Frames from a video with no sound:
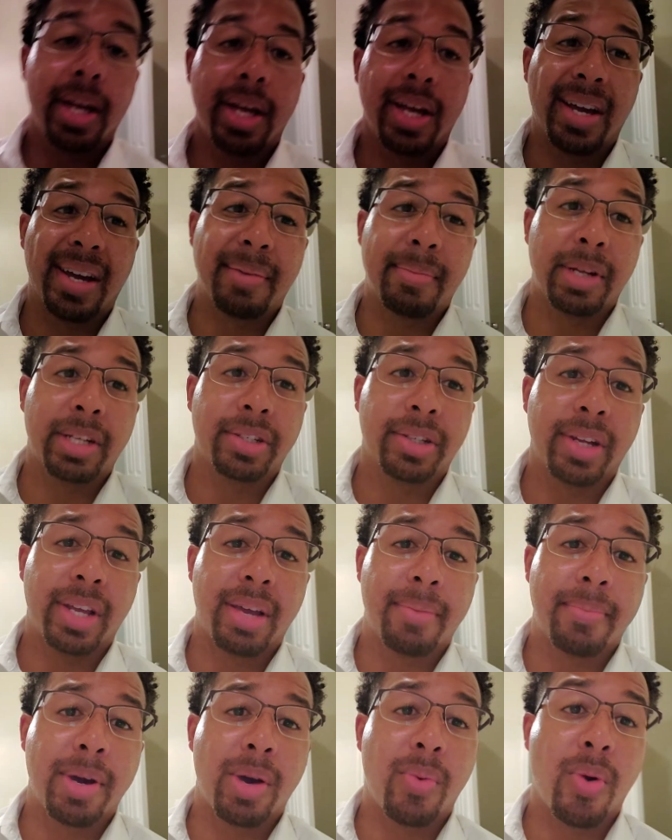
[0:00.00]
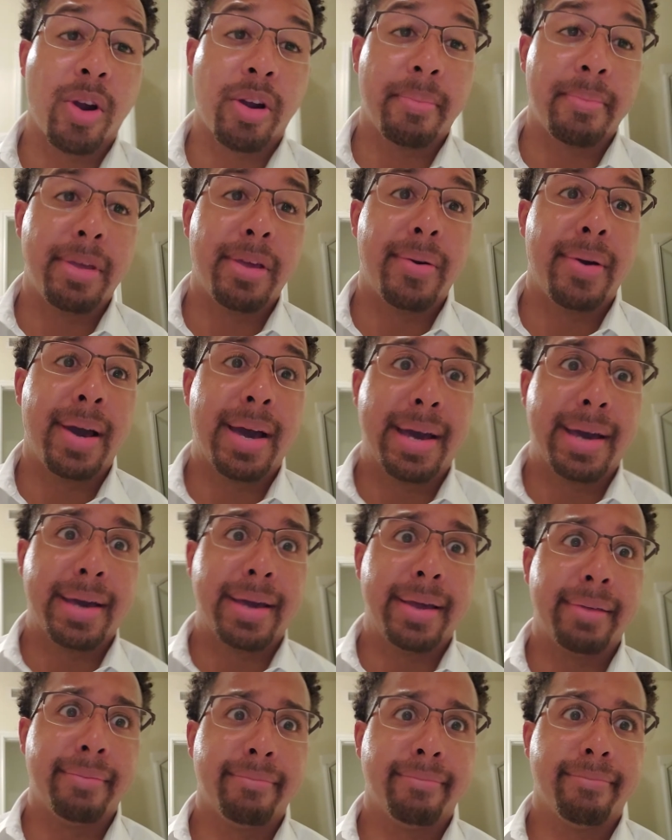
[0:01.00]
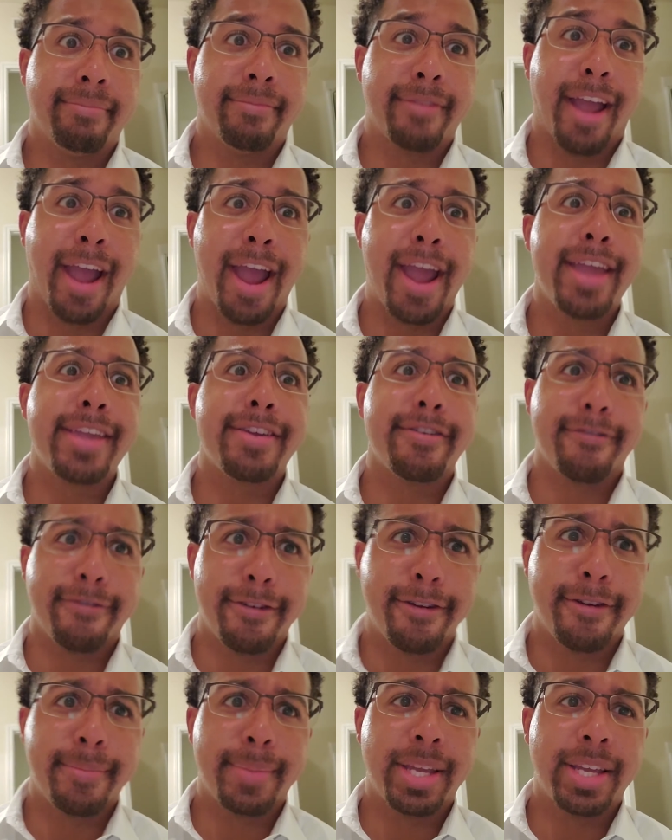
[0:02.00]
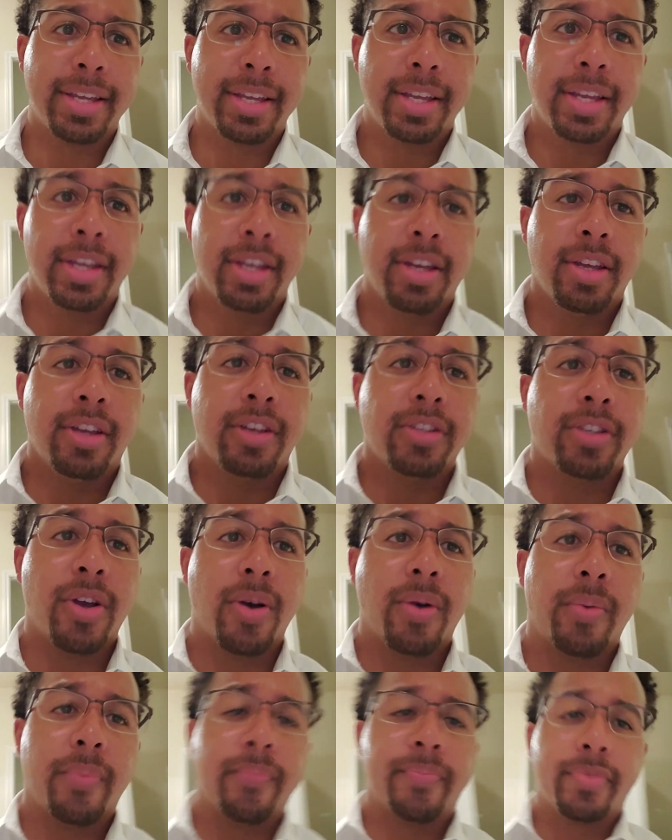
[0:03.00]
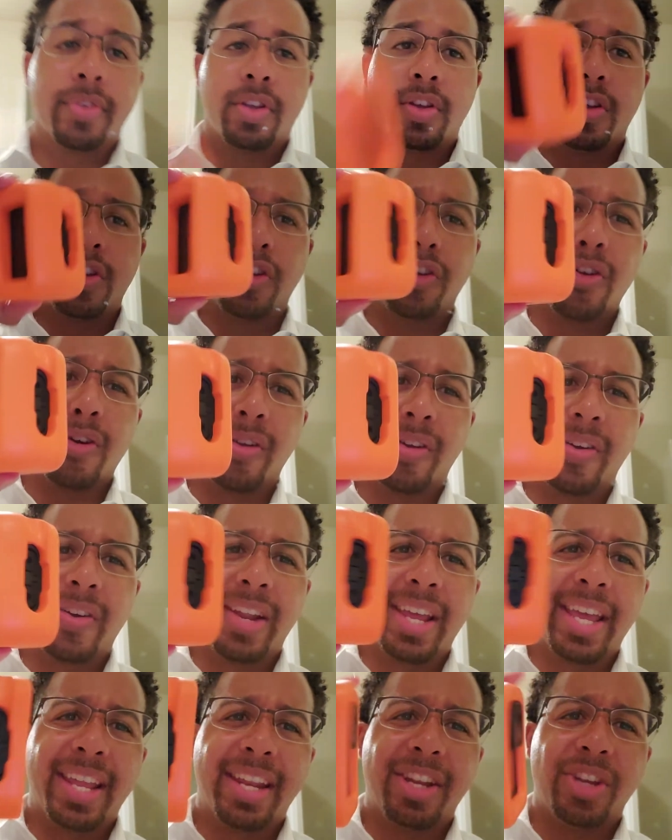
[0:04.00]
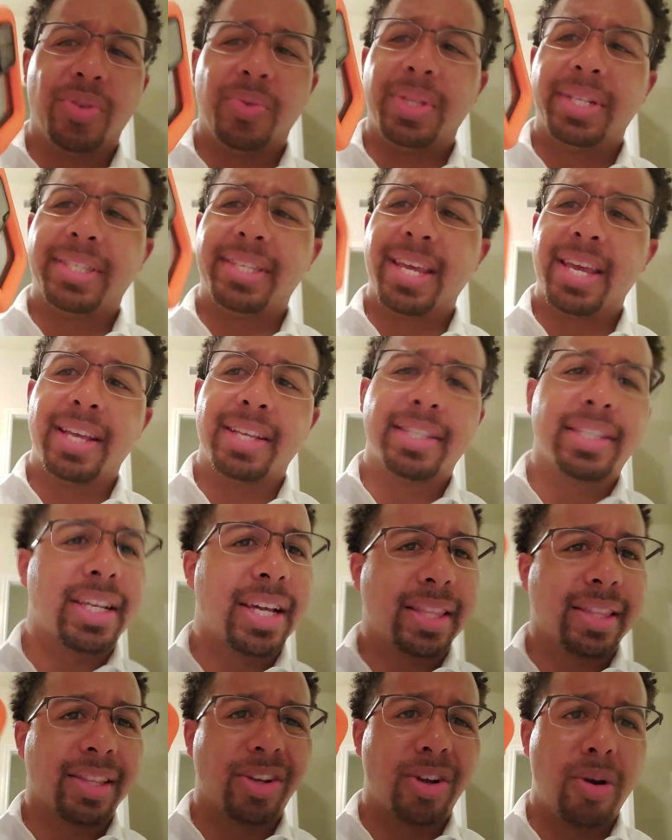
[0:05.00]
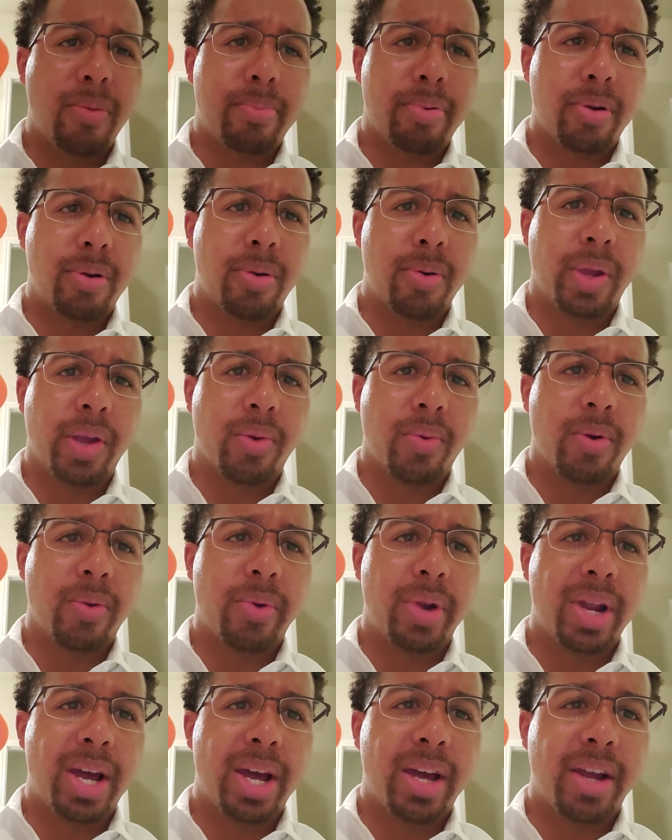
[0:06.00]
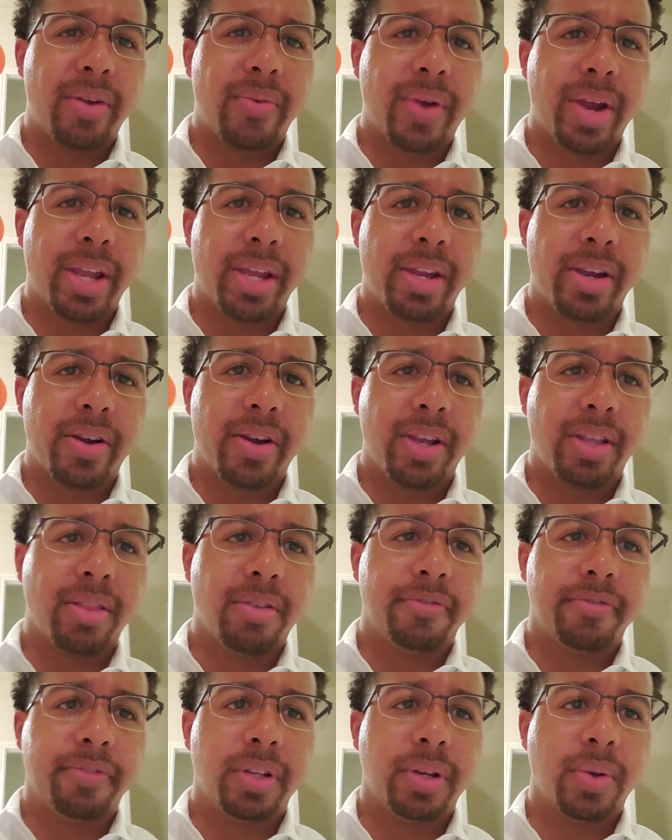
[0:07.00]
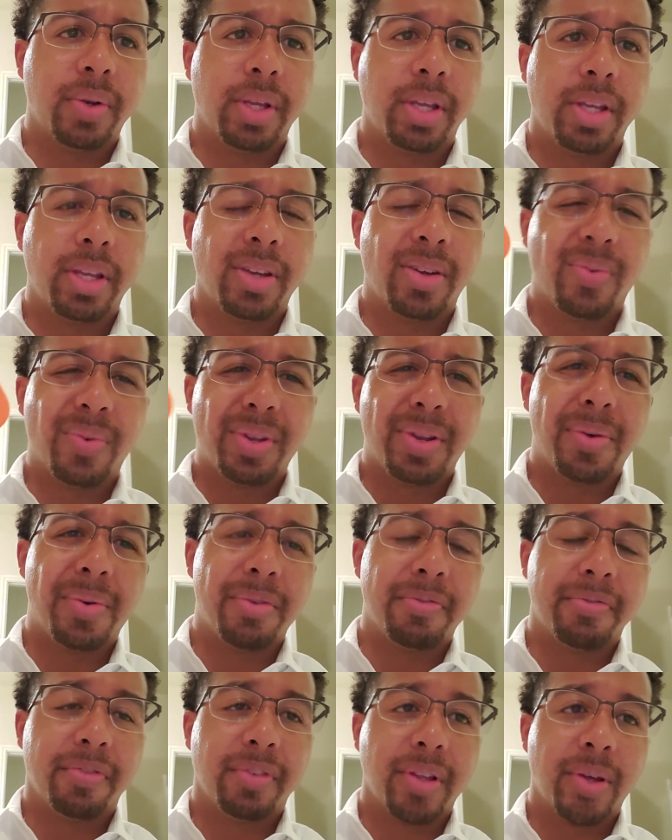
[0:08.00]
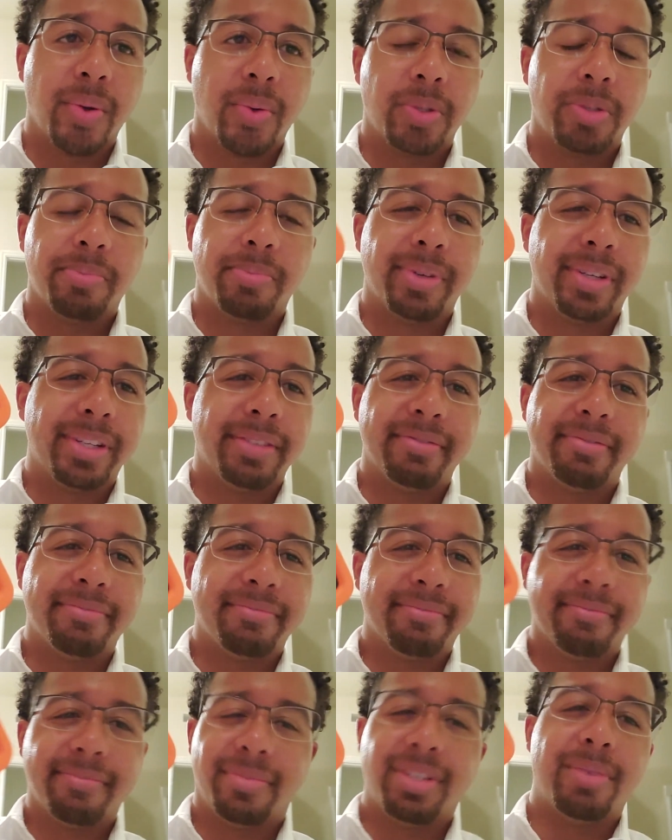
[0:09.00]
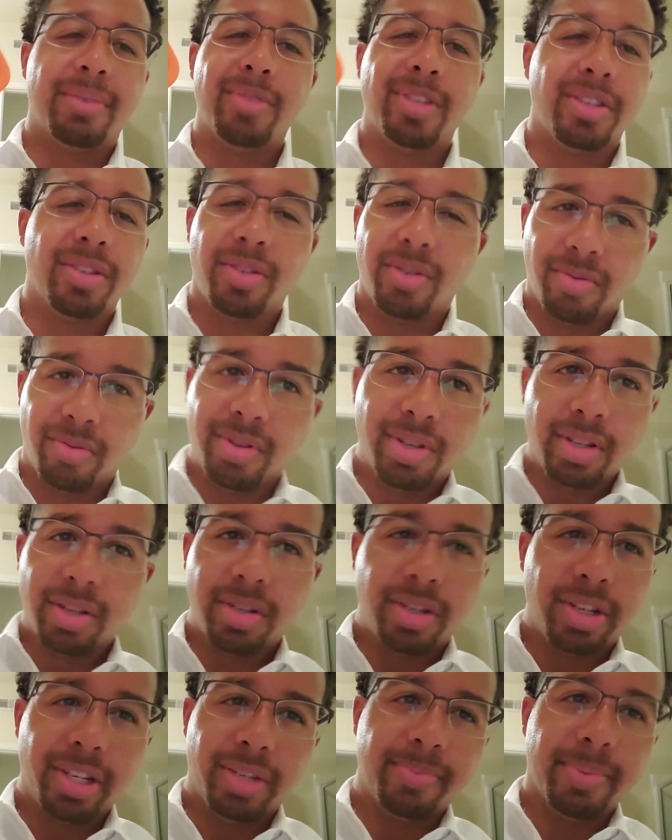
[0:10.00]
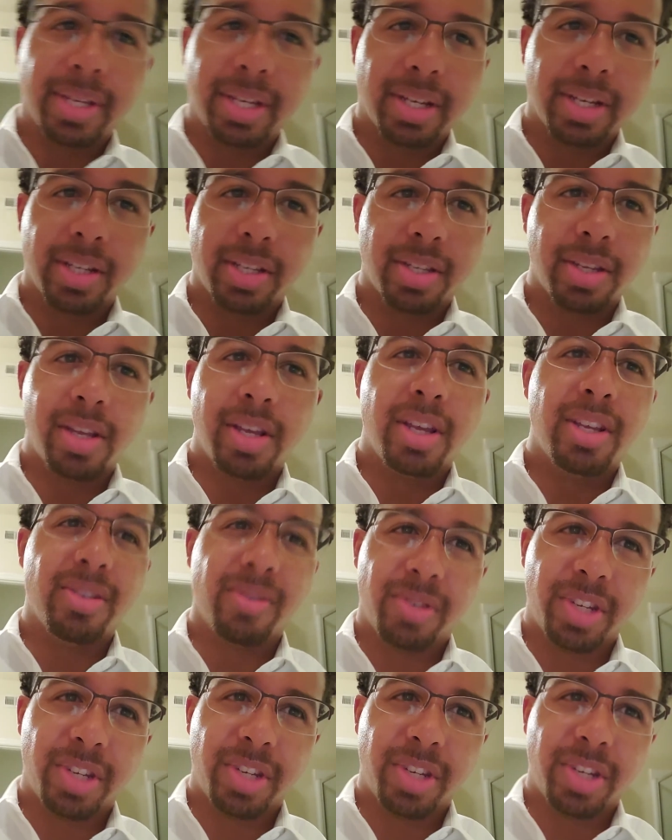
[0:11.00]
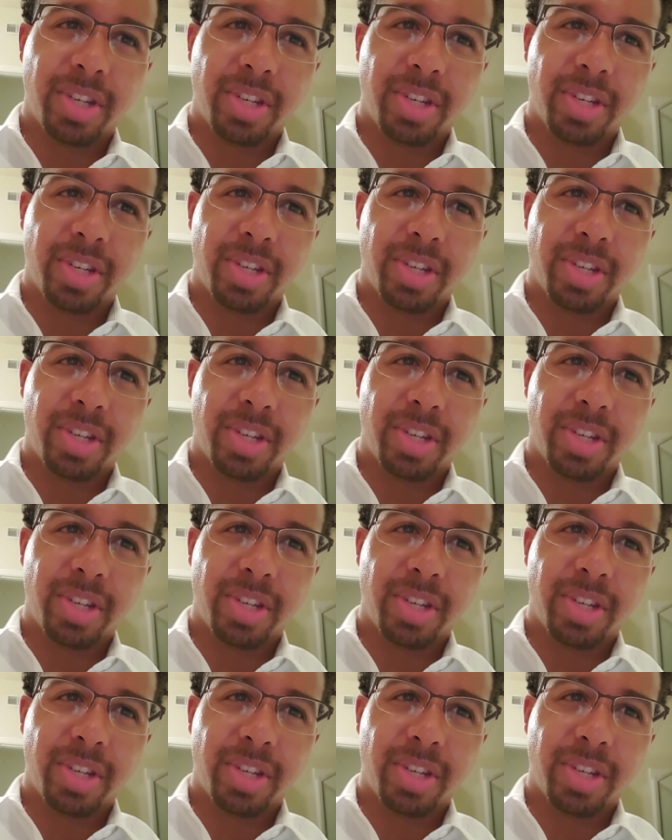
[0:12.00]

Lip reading: I'm not trying to have my water bill high. All right, you feel me? So gonna go ahead and do the test. Got the GoPro Hero 9 right here in the floaty. We know it floats, but I'm gonna just do this just because. So check it out.